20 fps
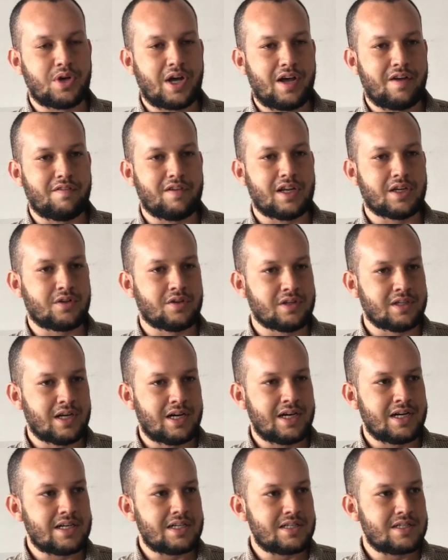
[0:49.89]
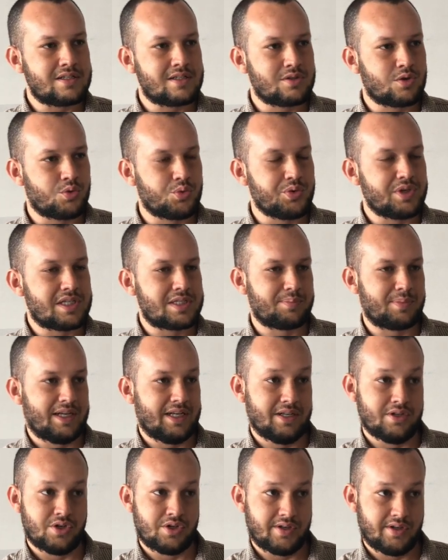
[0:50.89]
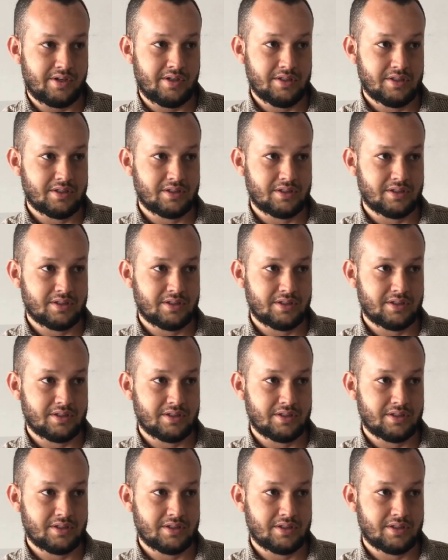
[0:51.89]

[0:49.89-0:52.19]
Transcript: have like a nice, crisp, clean shirt.